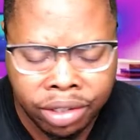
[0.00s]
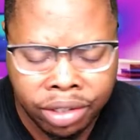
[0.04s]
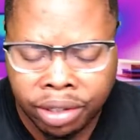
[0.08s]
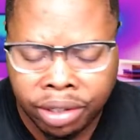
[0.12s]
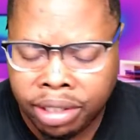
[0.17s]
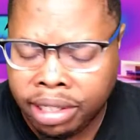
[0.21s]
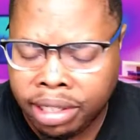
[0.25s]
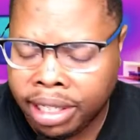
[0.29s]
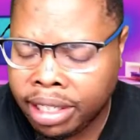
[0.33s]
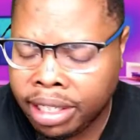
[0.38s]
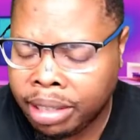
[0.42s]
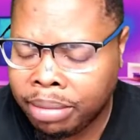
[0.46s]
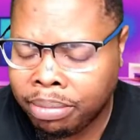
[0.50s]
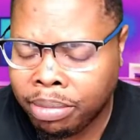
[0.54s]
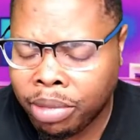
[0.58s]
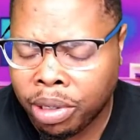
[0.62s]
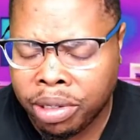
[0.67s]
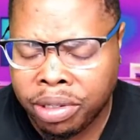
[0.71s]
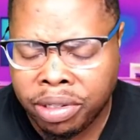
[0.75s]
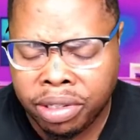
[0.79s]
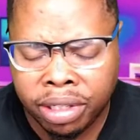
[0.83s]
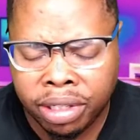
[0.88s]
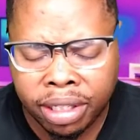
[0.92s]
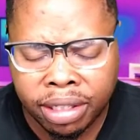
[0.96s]
your tender
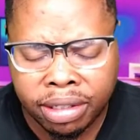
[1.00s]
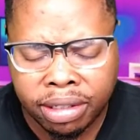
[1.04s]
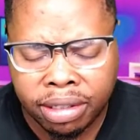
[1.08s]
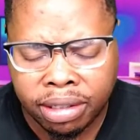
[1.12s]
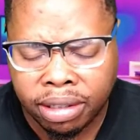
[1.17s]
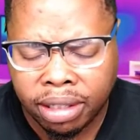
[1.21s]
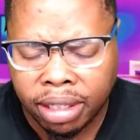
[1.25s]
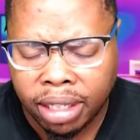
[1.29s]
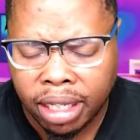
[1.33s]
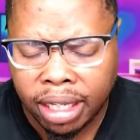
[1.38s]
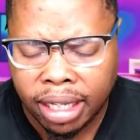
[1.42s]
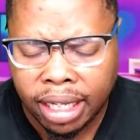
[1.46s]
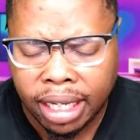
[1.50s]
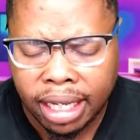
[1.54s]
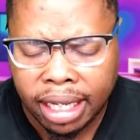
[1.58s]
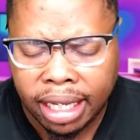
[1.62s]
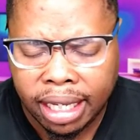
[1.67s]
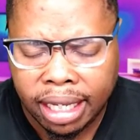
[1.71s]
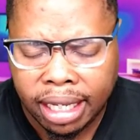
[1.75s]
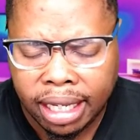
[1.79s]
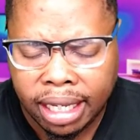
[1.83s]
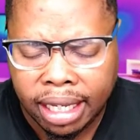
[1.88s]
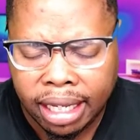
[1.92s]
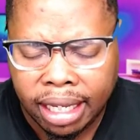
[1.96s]
mercies,
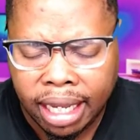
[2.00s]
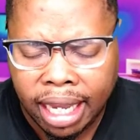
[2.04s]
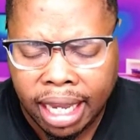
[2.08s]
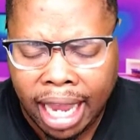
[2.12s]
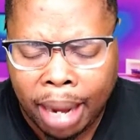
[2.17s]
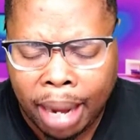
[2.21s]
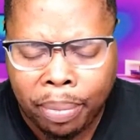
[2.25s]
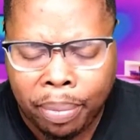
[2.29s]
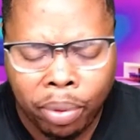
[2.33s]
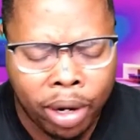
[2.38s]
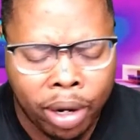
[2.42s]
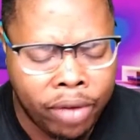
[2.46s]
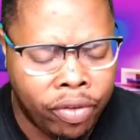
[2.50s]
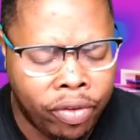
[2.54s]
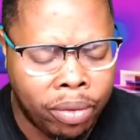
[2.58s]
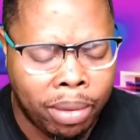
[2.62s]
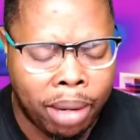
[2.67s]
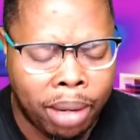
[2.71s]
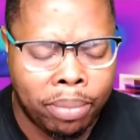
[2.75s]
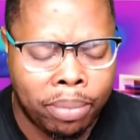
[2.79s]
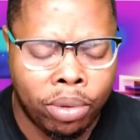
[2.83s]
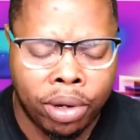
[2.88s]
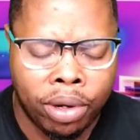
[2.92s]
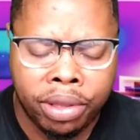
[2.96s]
I pray for
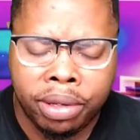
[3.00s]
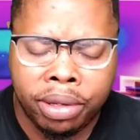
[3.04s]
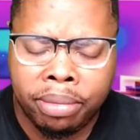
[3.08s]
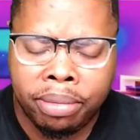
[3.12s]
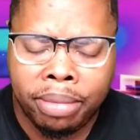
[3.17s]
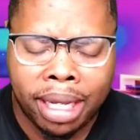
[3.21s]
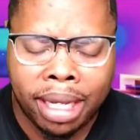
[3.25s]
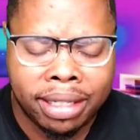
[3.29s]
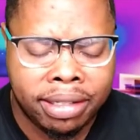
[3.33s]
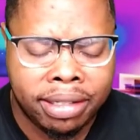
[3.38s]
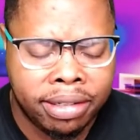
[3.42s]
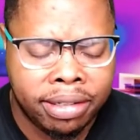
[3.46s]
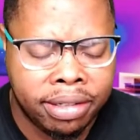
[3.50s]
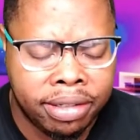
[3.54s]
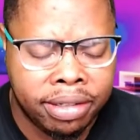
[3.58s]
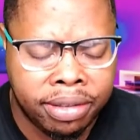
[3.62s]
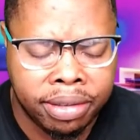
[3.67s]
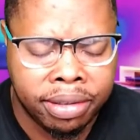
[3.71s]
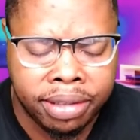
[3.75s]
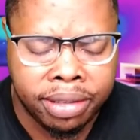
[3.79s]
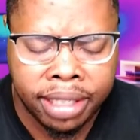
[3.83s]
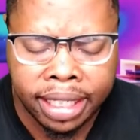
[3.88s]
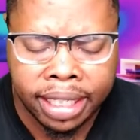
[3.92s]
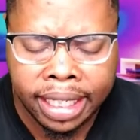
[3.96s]
my brother, my
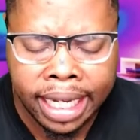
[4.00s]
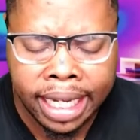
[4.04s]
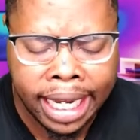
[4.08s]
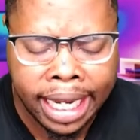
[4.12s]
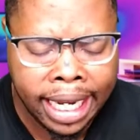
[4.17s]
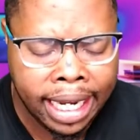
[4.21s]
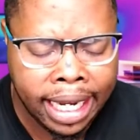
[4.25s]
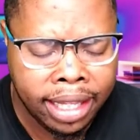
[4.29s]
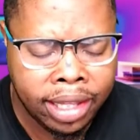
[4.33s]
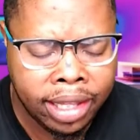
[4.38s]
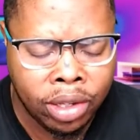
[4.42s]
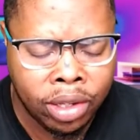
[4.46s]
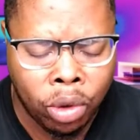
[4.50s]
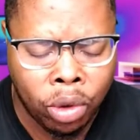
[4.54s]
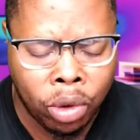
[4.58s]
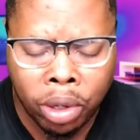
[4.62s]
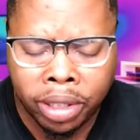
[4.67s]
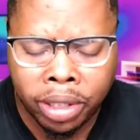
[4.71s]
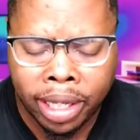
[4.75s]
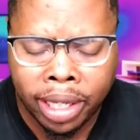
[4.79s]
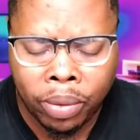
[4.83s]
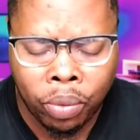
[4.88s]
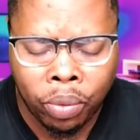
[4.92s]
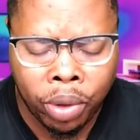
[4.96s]
sister today, the
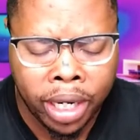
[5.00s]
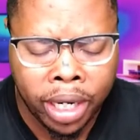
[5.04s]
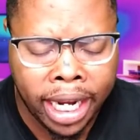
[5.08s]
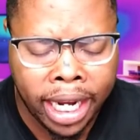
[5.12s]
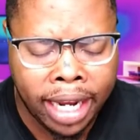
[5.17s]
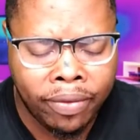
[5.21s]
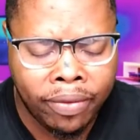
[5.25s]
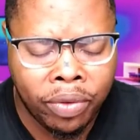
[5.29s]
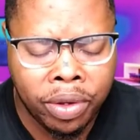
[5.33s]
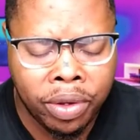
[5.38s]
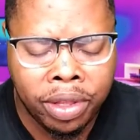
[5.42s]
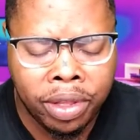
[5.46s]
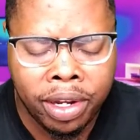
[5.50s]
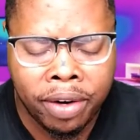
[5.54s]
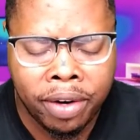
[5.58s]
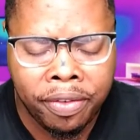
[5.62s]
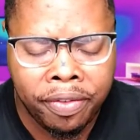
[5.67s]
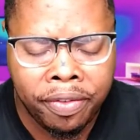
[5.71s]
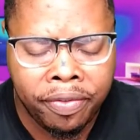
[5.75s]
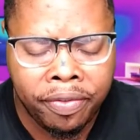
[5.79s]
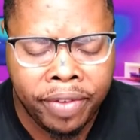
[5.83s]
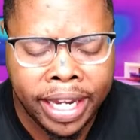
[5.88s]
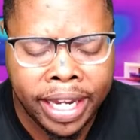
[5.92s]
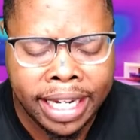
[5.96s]
Lord, that whatever they're
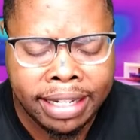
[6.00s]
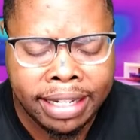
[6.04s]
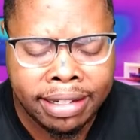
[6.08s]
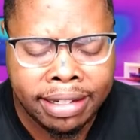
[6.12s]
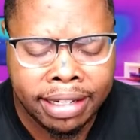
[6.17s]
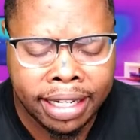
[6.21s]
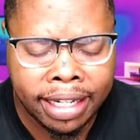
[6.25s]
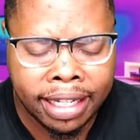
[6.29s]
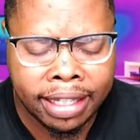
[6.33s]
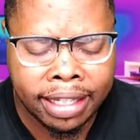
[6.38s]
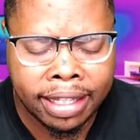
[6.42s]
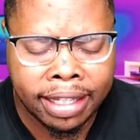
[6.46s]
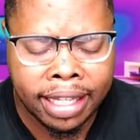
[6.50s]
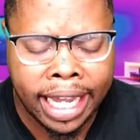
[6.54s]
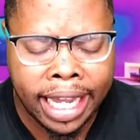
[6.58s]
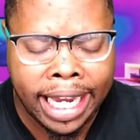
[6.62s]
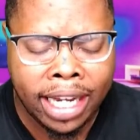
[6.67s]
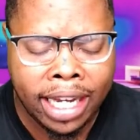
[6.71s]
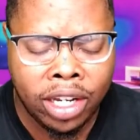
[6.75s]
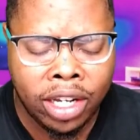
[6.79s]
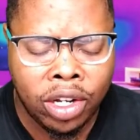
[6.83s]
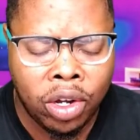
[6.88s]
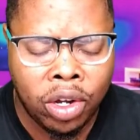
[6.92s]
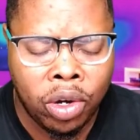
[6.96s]
facing,
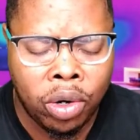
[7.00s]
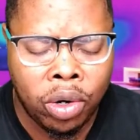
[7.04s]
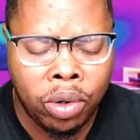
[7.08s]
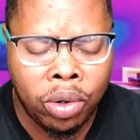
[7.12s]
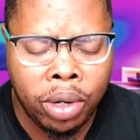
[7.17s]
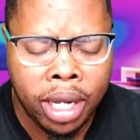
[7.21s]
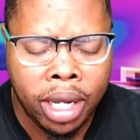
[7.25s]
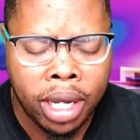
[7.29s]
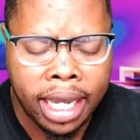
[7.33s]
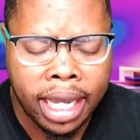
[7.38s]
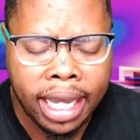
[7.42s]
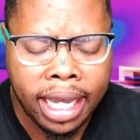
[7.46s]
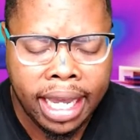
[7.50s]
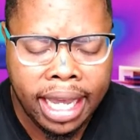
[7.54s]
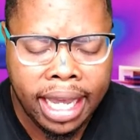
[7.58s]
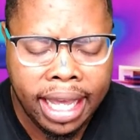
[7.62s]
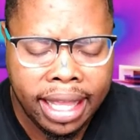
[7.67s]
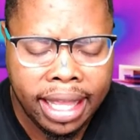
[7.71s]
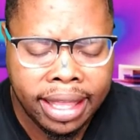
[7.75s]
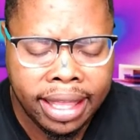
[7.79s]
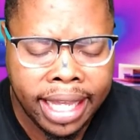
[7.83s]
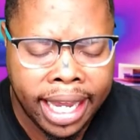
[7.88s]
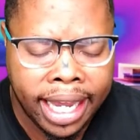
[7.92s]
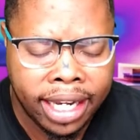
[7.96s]
they know
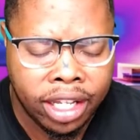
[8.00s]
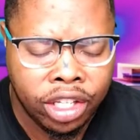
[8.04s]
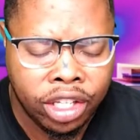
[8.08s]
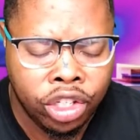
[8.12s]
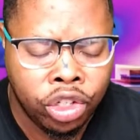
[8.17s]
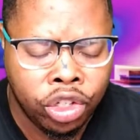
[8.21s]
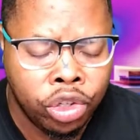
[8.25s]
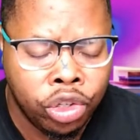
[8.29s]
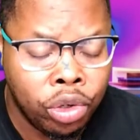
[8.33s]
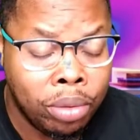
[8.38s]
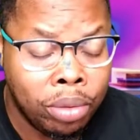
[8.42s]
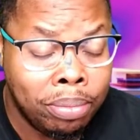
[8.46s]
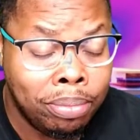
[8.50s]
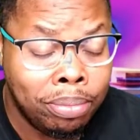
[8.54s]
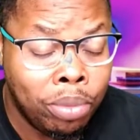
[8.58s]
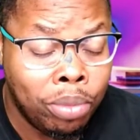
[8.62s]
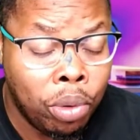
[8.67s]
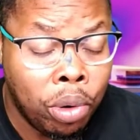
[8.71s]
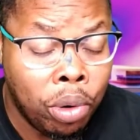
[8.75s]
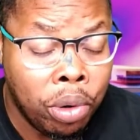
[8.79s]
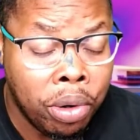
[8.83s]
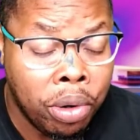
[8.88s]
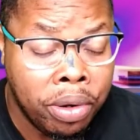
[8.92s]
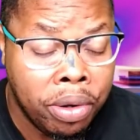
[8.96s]
that you're
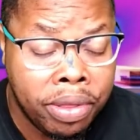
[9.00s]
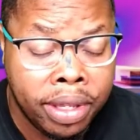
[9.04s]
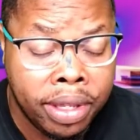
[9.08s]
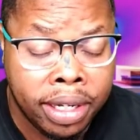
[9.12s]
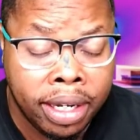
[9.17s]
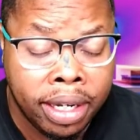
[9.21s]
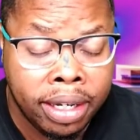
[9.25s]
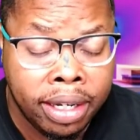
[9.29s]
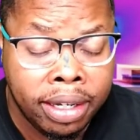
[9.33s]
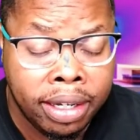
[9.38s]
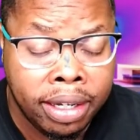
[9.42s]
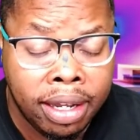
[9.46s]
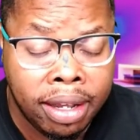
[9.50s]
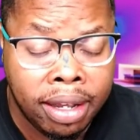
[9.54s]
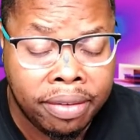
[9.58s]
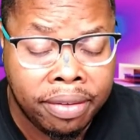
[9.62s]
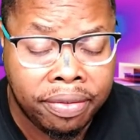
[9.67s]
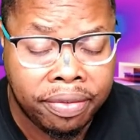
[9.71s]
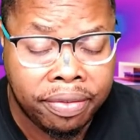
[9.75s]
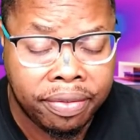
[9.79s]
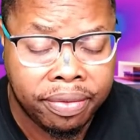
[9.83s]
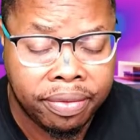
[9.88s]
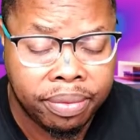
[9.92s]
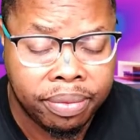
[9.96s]
more than
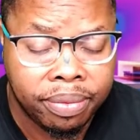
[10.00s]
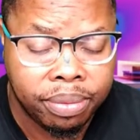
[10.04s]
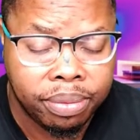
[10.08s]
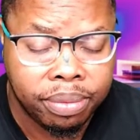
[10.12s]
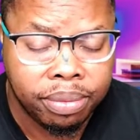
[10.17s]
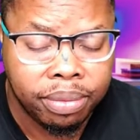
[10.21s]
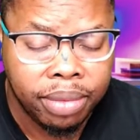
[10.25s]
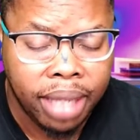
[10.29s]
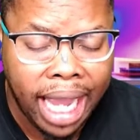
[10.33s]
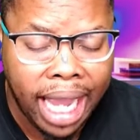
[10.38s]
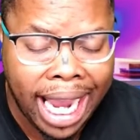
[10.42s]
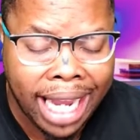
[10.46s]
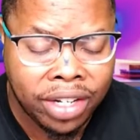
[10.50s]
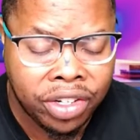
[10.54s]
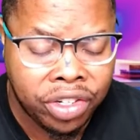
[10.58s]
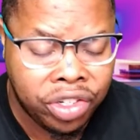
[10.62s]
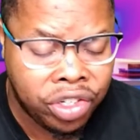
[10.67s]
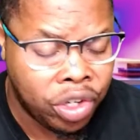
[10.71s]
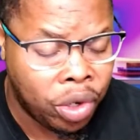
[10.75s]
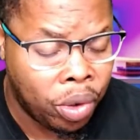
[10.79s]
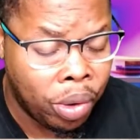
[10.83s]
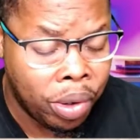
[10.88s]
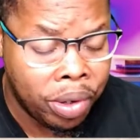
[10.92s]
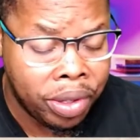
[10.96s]
enough and
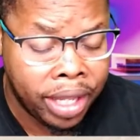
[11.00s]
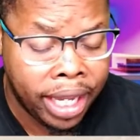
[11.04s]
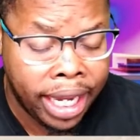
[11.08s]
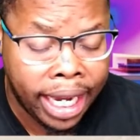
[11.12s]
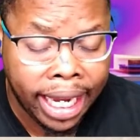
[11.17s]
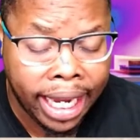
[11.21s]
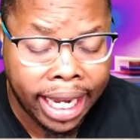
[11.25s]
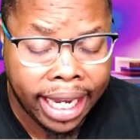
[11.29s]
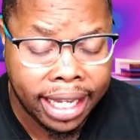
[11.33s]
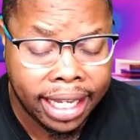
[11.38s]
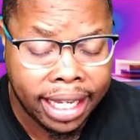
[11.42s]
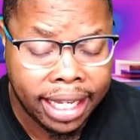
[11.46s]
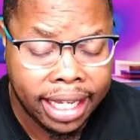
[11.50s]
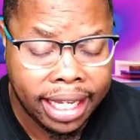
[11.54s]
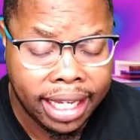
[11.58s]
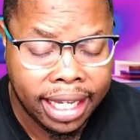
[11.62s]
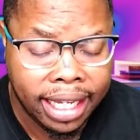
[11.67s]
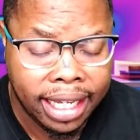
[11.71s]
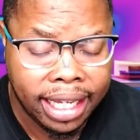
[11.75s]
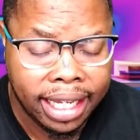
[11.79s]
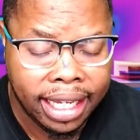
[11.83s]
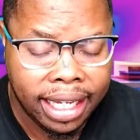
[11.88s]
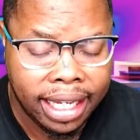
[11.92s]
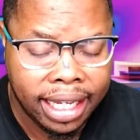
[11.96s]
so are they
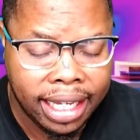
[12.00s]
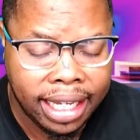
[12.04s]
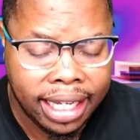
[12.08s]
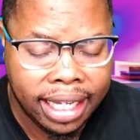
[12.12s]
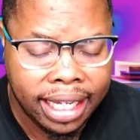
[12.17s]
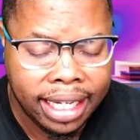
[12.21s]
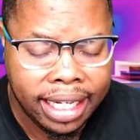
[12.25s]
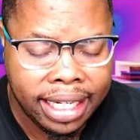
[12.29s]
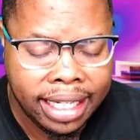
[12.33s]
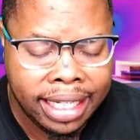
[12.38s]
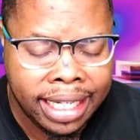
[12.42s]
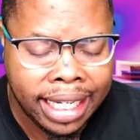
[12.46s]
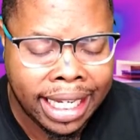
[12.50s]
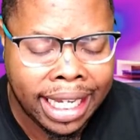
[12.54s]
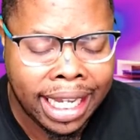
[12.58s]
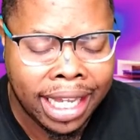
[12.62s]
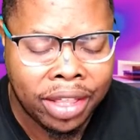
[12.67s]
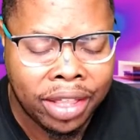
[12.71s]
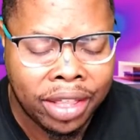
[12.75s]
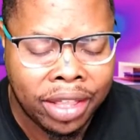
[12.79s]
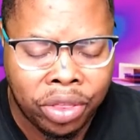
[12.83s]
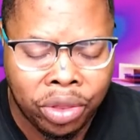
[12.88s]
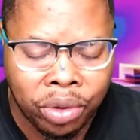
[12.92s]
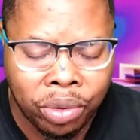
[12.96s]
to
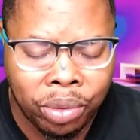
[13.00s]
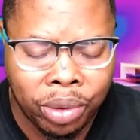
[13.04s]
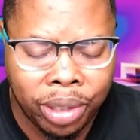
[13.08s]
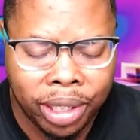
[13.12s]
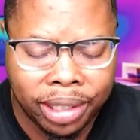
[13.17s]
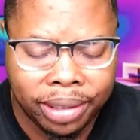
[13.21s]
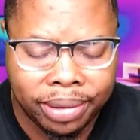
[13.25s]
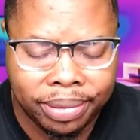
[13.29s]
get through it.